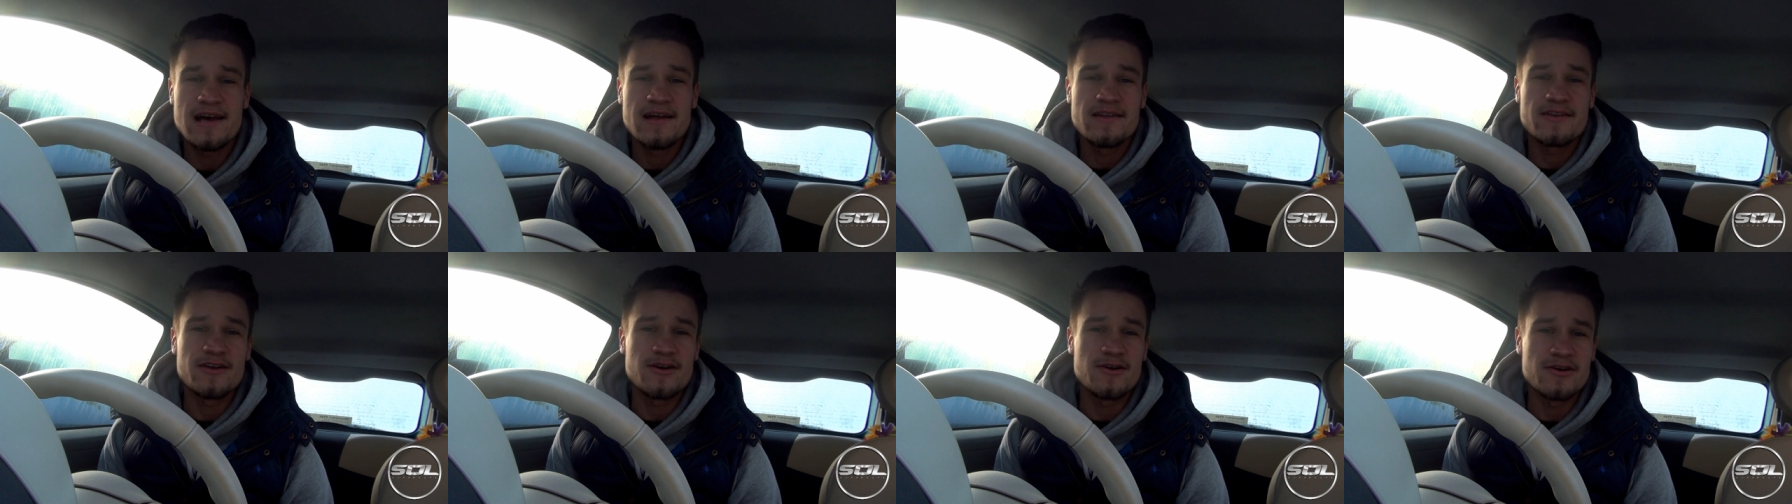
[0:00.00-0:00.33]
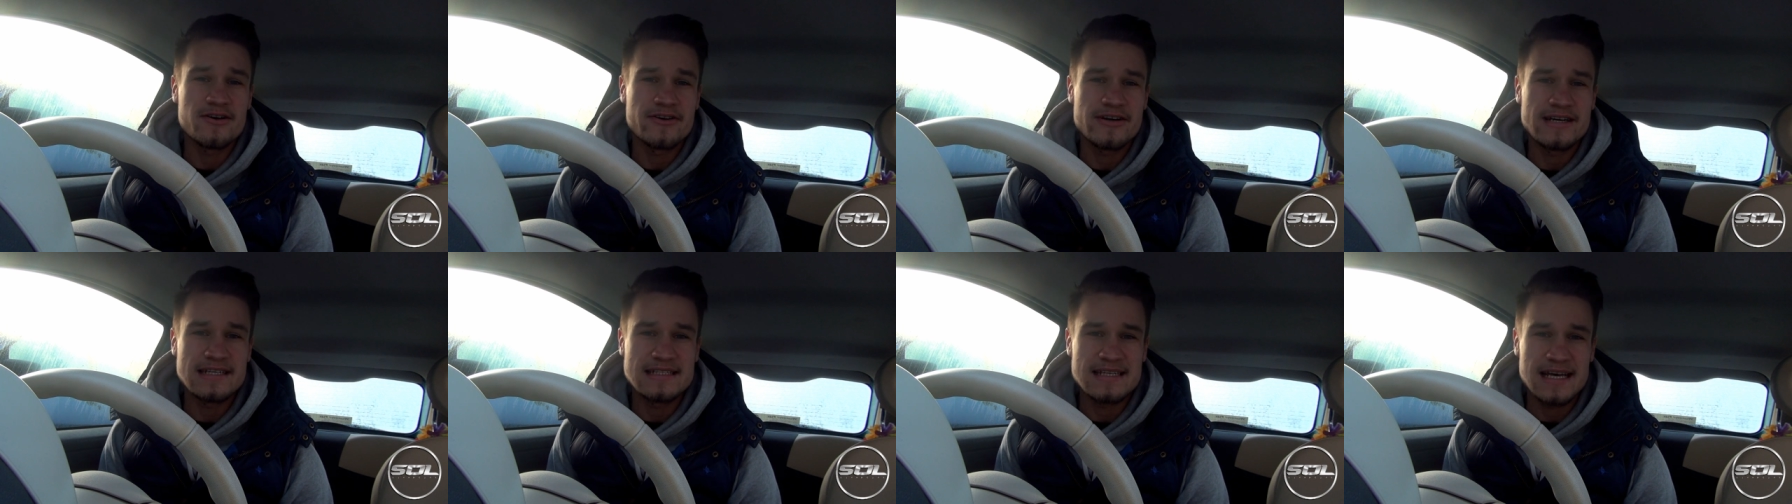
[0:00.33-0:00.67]
the
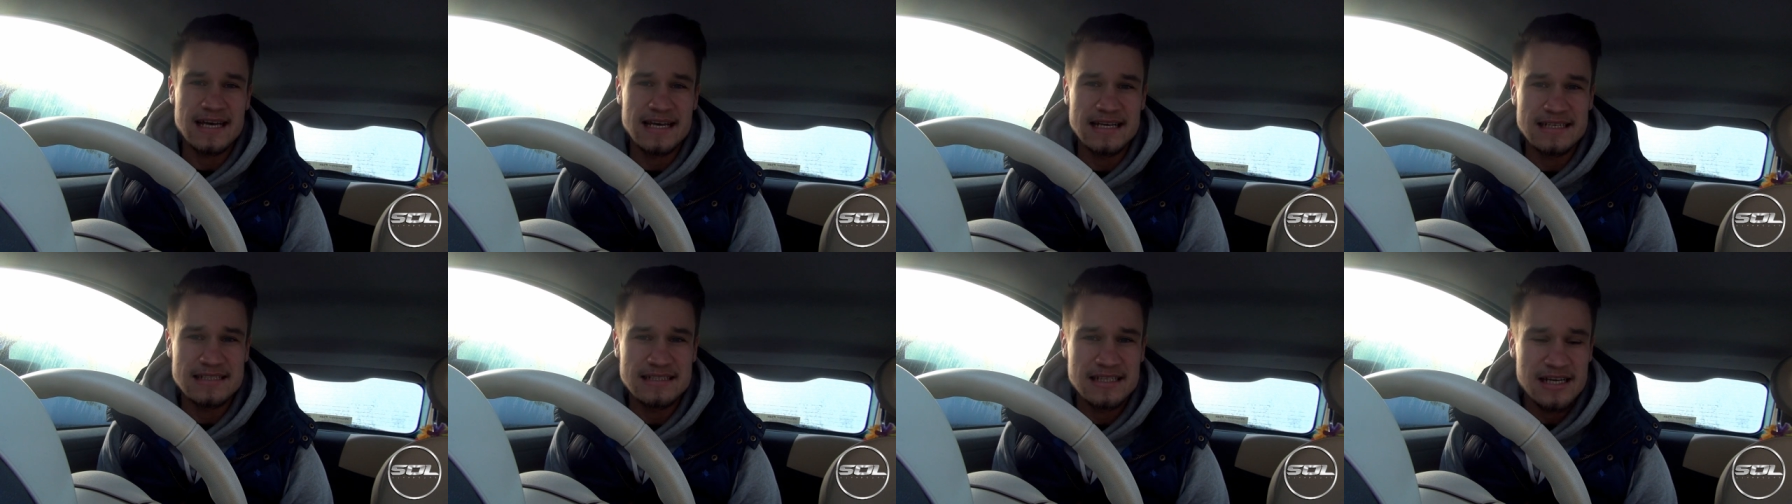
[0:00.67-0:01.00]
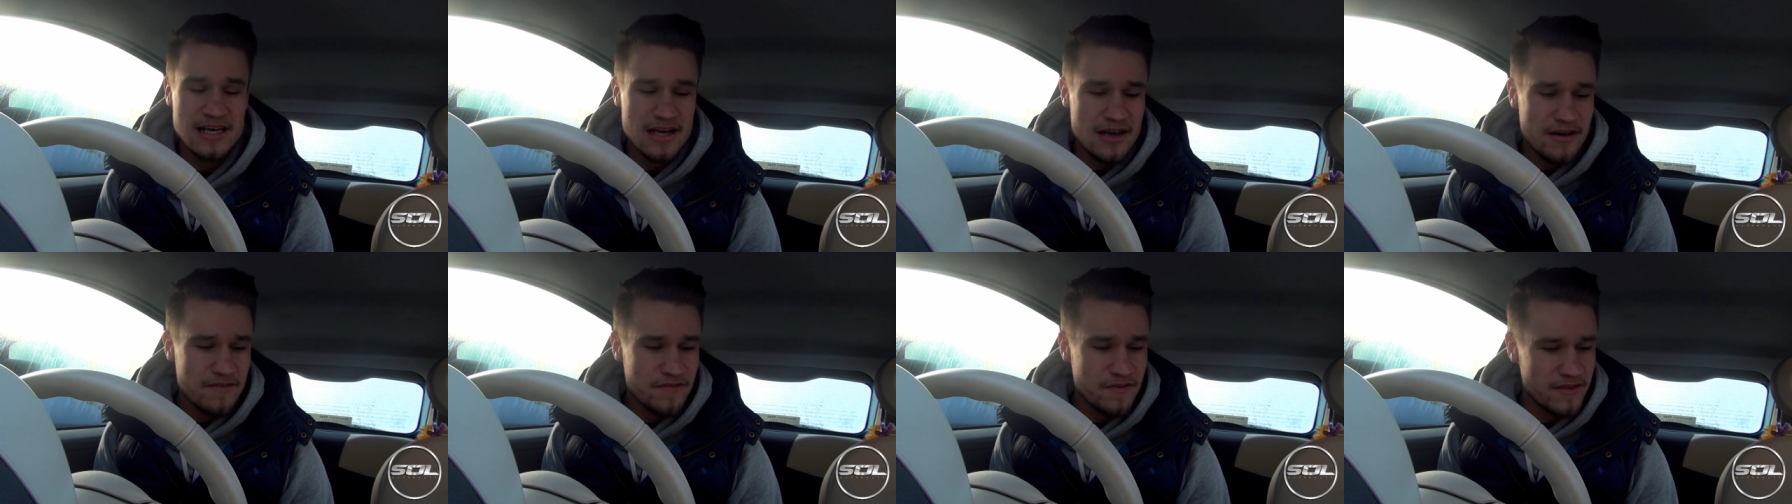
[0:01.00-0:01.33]
longer it takes
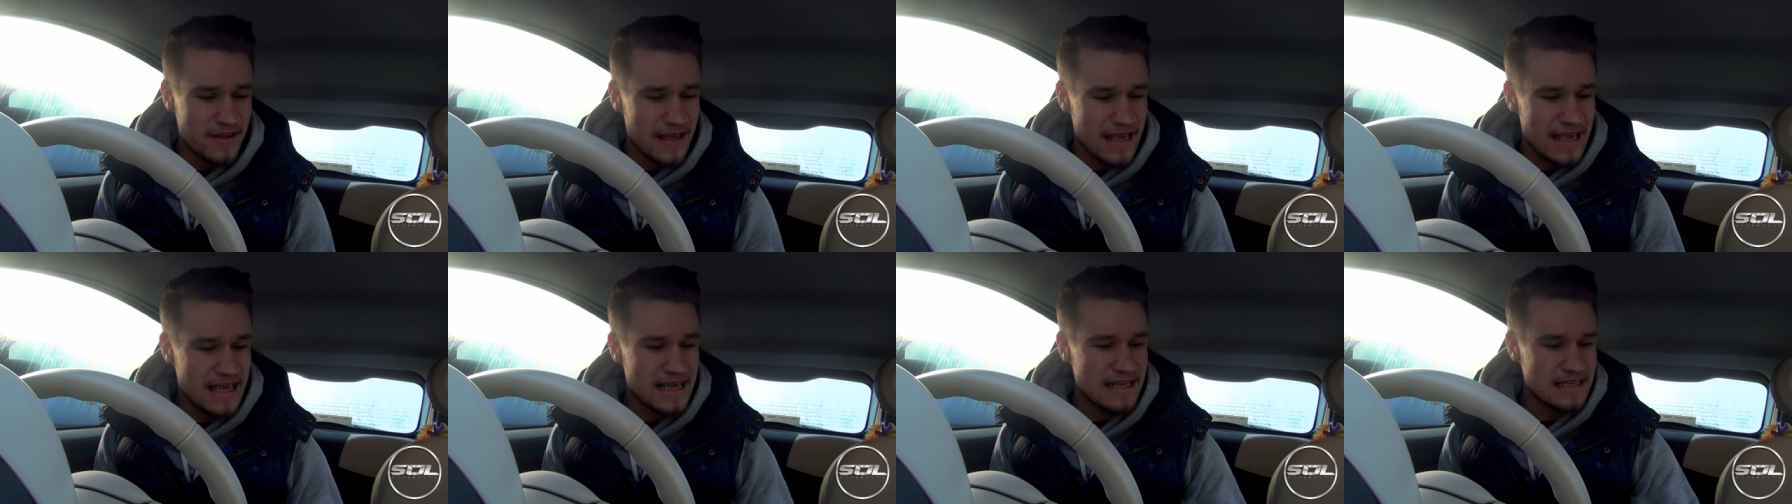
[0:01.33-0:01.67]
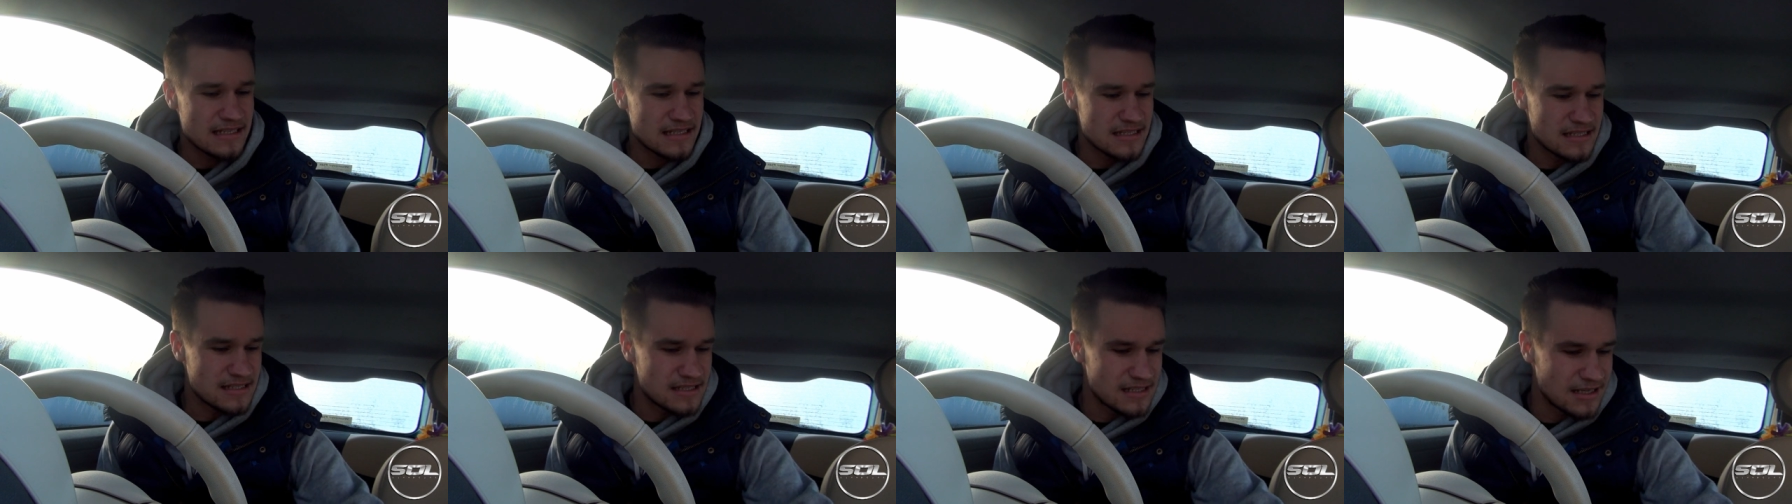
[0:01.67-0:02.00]
for the
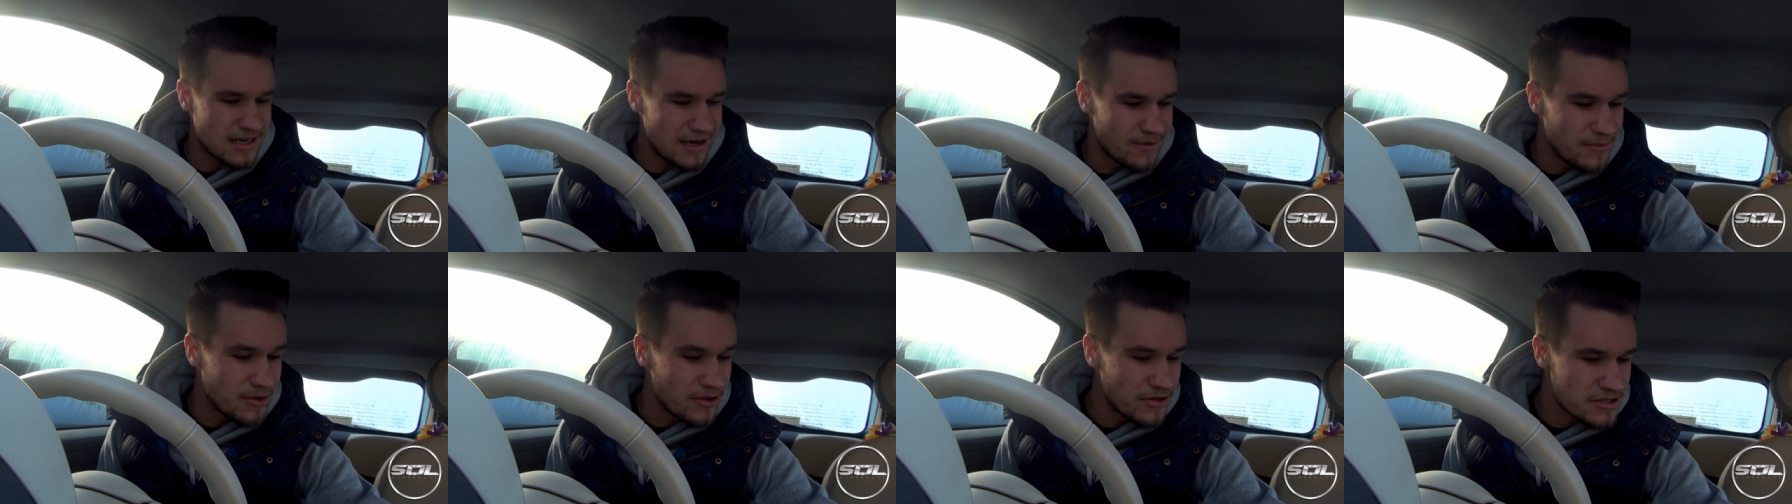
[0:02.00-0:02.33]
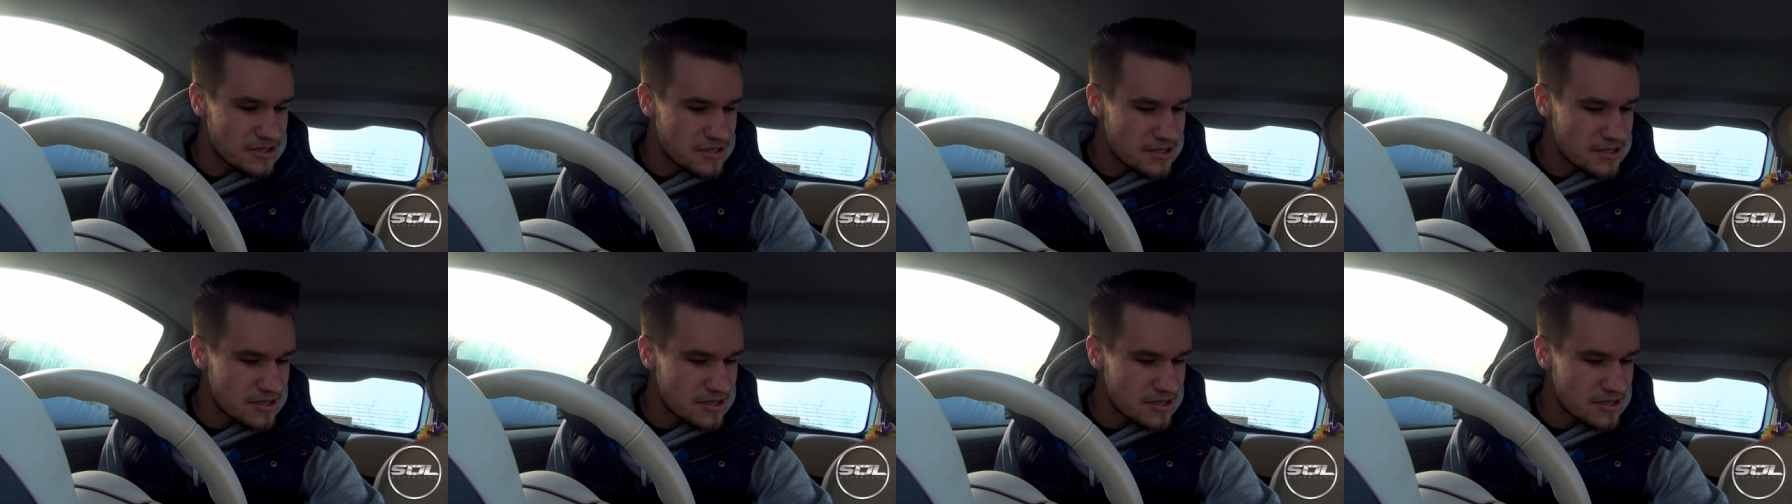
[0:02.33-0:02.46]
heaters to come on.